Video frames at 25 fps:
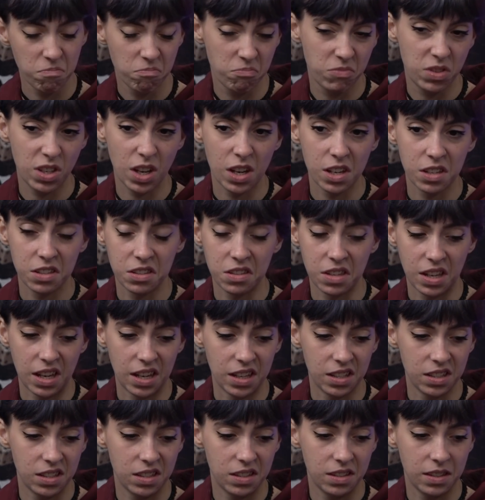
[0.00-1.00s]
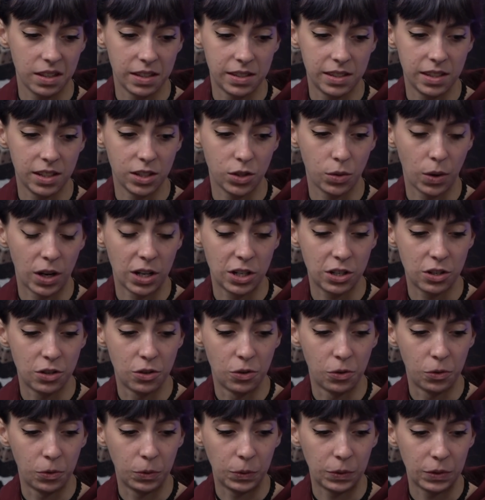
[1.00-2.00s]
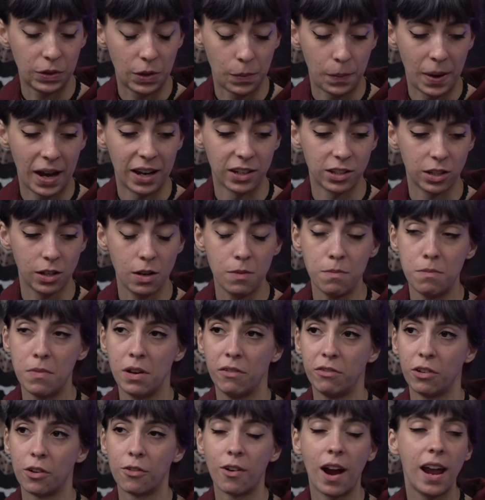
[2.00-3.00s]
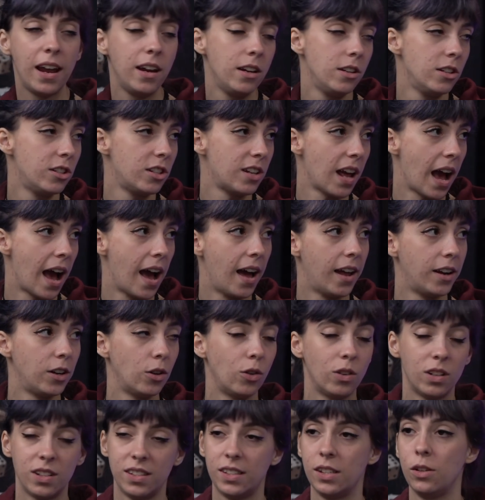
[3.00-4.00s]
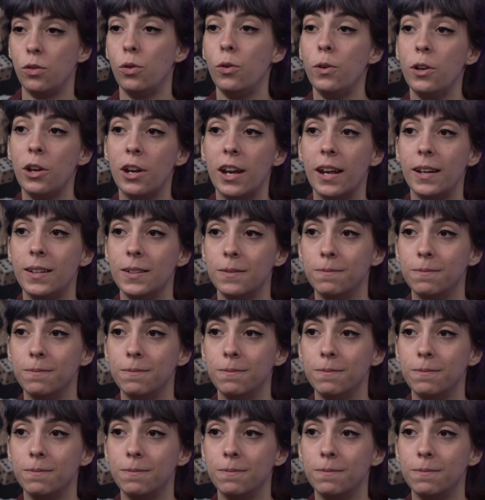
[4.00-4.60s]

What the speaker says: So it's a situational, the passion, but for ranged and on a single unit.